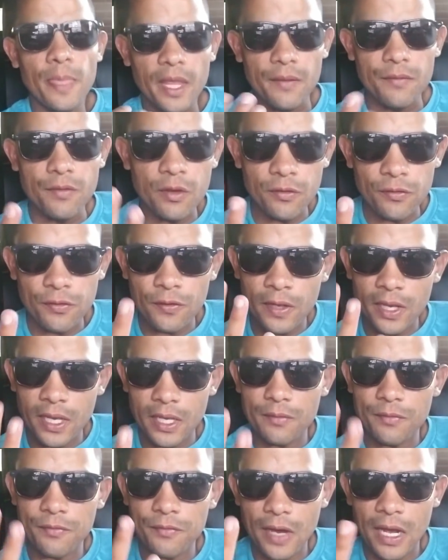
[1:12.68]
If you
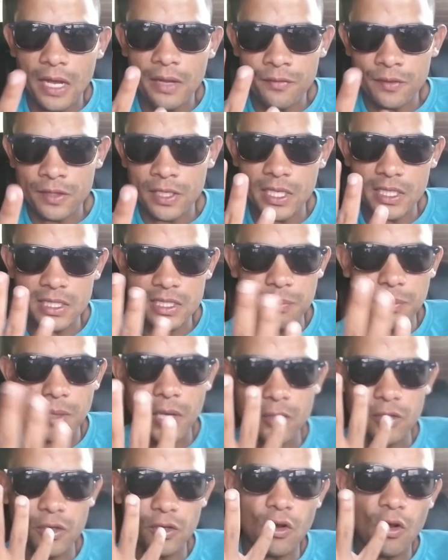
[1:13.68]
hate five things
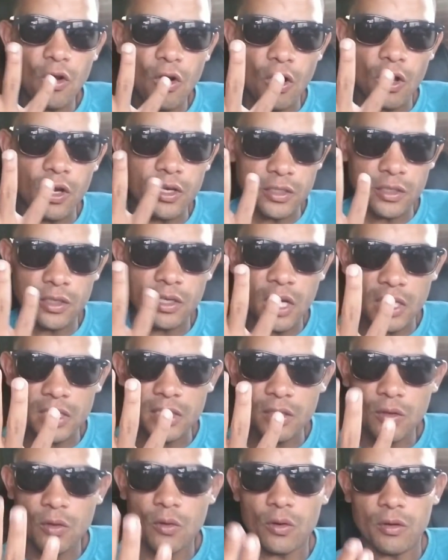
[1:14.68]
about your car, your
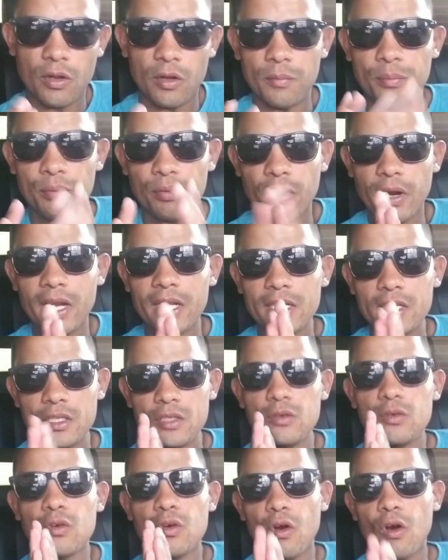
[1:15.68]
Honda Accord, a brand
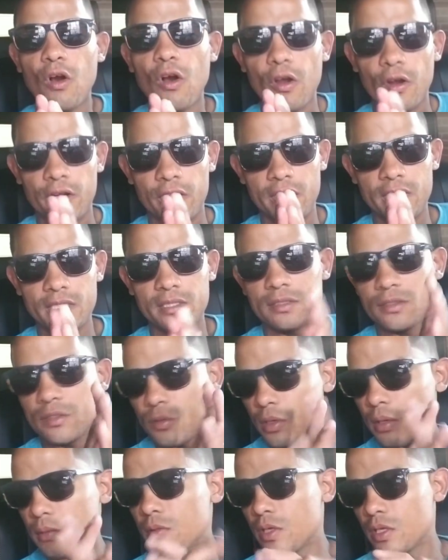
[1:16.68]
new car, listen
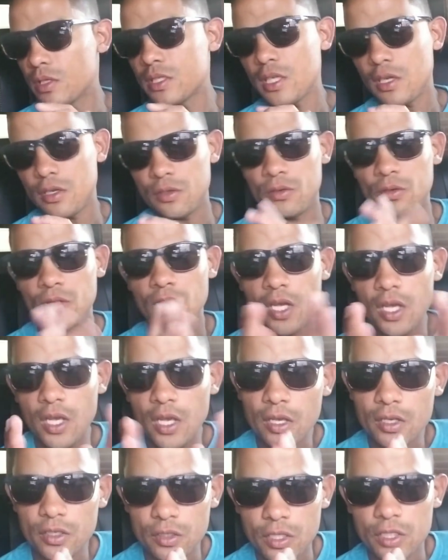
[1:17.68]
to what I'm going to tell you.
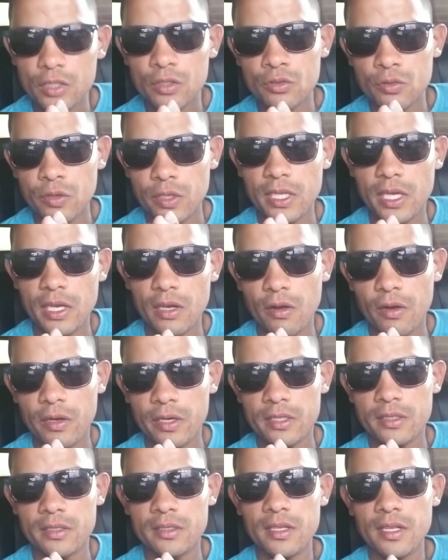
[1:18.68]
You need to trade that
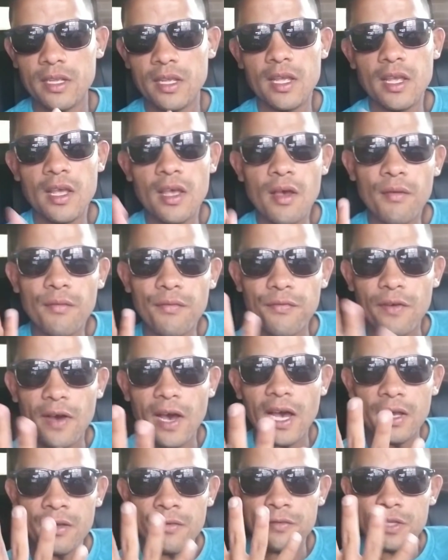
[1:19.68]
car in.
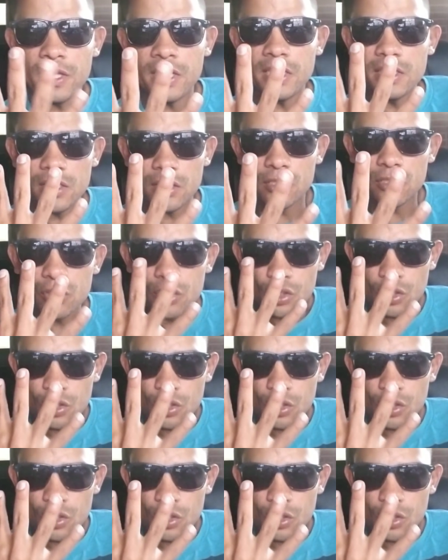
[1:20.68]
Five things is